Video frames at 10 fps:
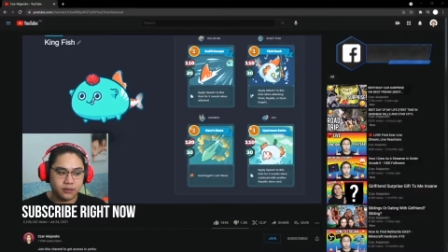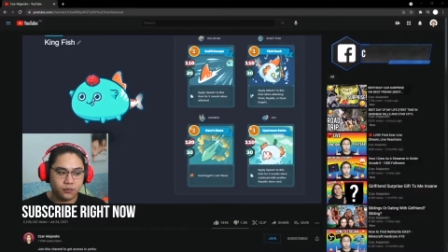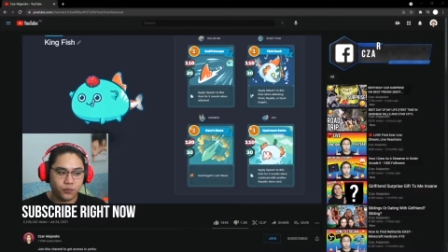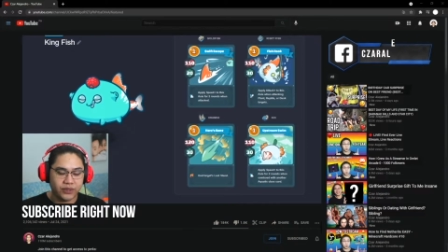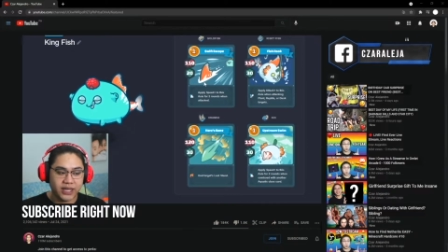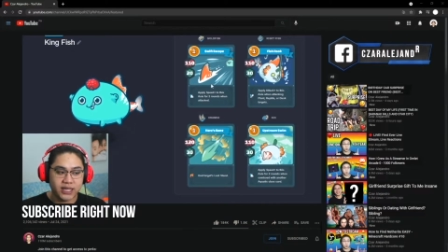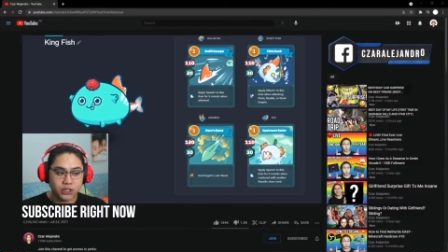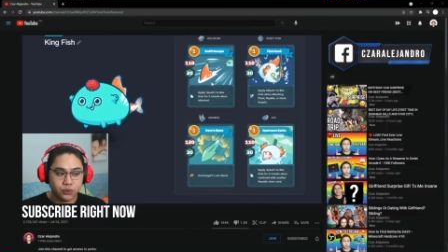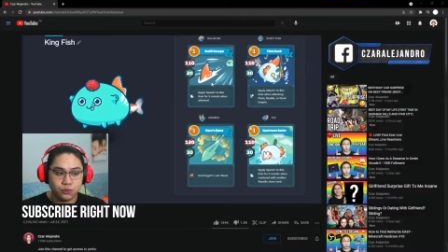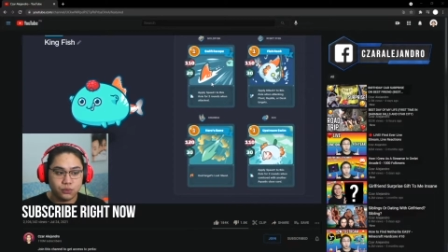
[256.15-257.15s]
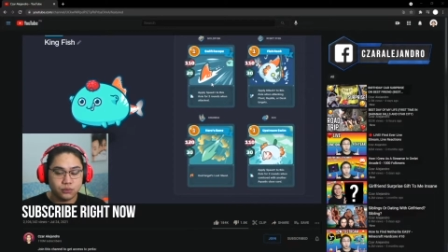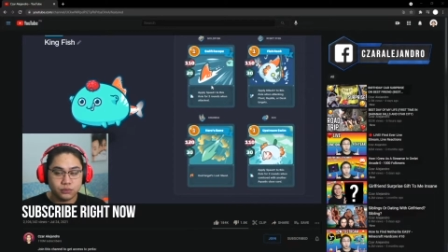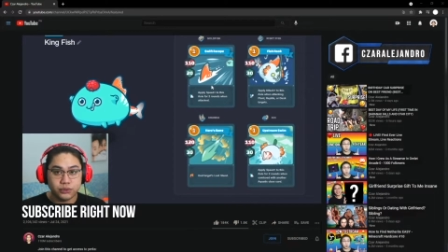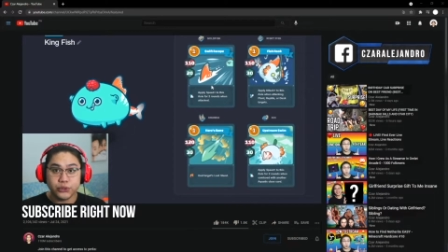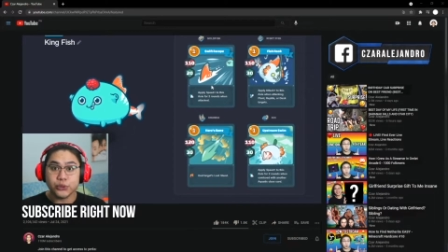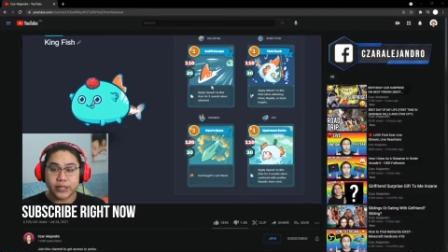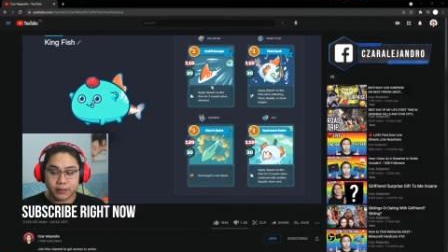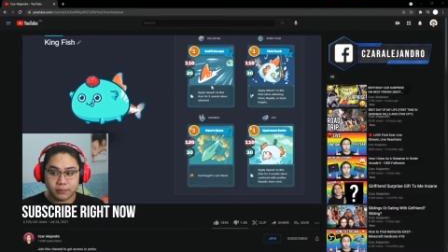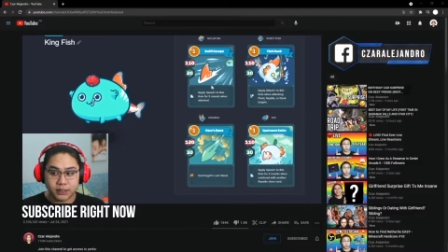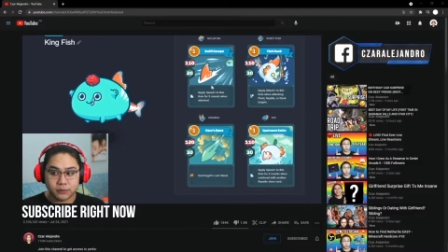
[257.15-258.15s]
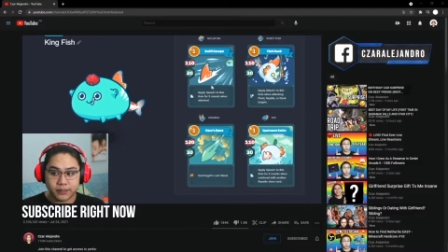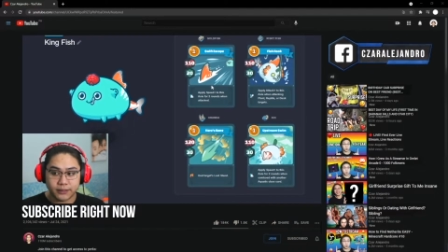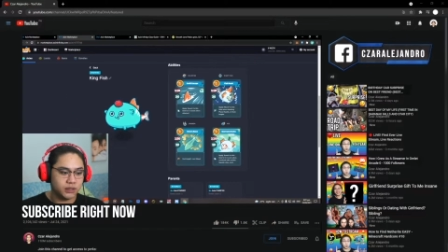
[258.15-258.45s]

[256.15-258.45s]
When they hit you, you get plus speed.